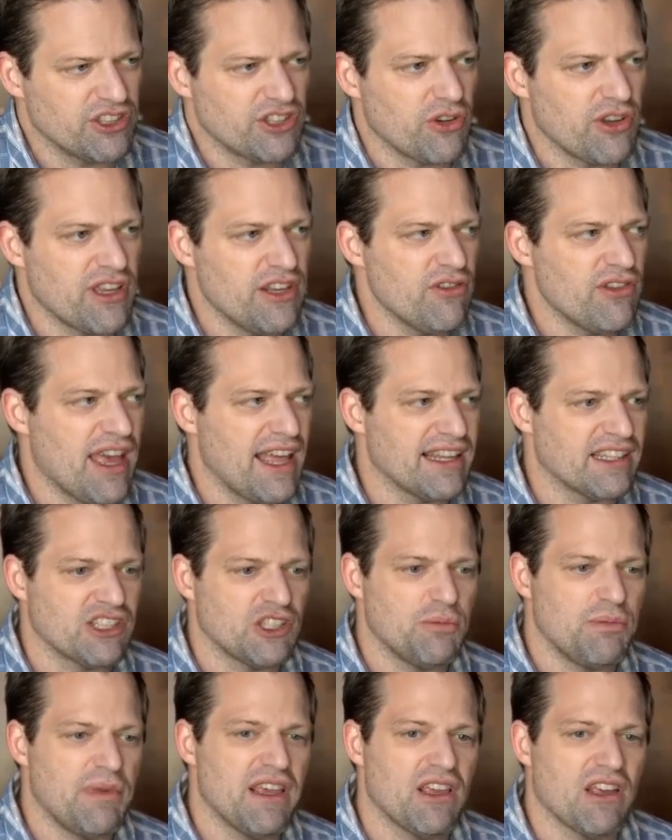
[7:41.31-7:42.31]
so can you kind of
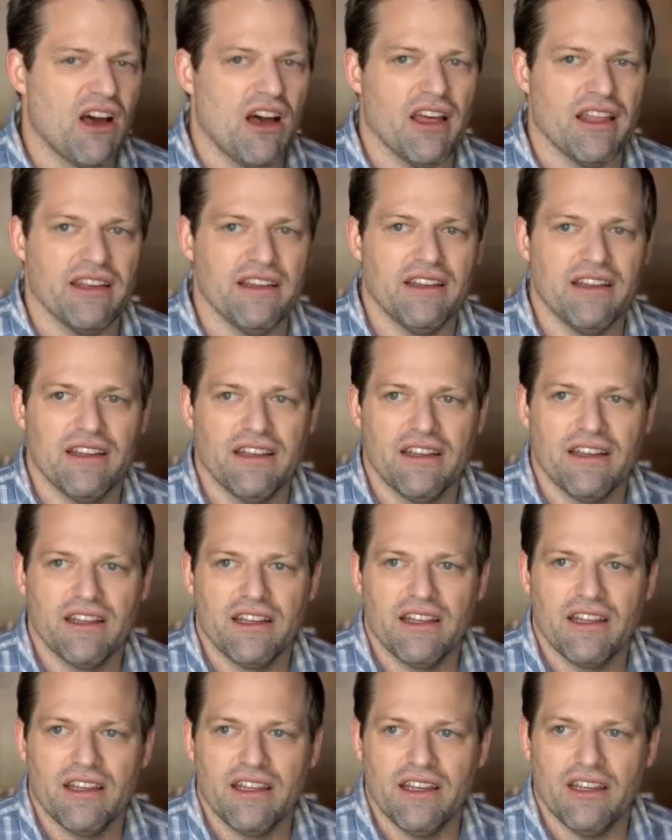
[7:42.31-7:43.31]
speak on
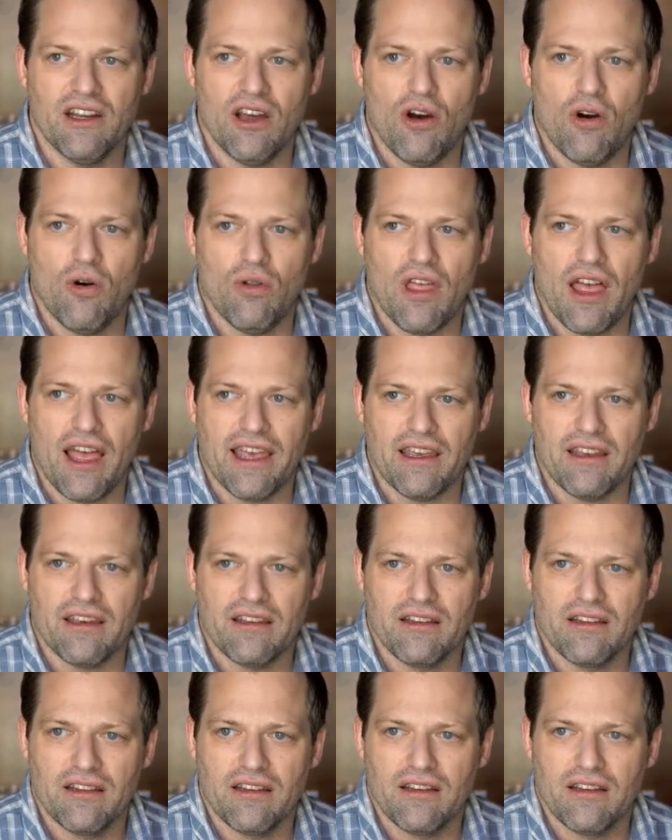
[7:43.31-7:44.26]
you know, like